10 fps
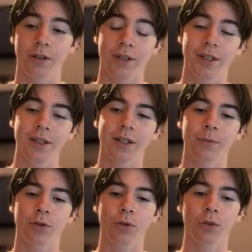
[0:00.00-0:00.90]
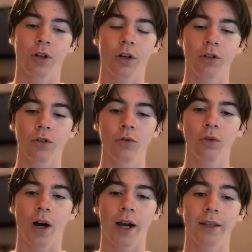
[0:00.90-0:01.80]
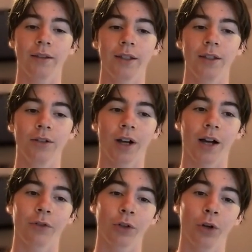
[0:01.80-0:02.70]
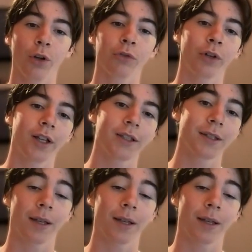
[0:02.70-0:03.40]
since I'm so young, do I need to have a girlfriend?